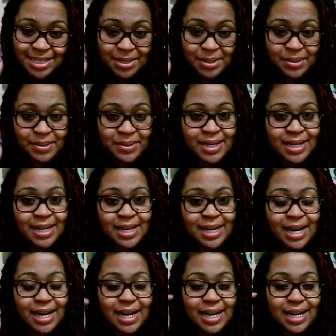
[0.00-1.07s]
so
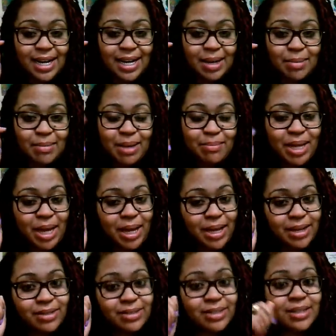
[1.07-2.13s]
um, I'm
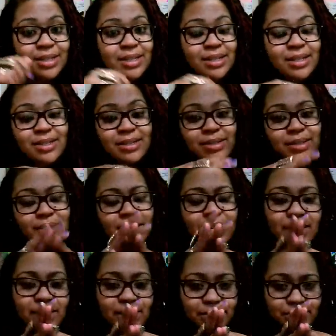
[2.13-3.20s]
not,
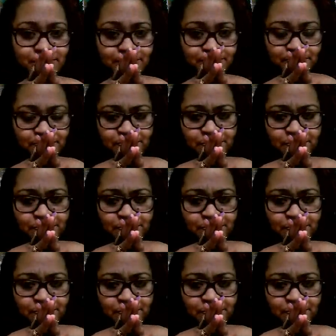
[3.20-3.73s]
um,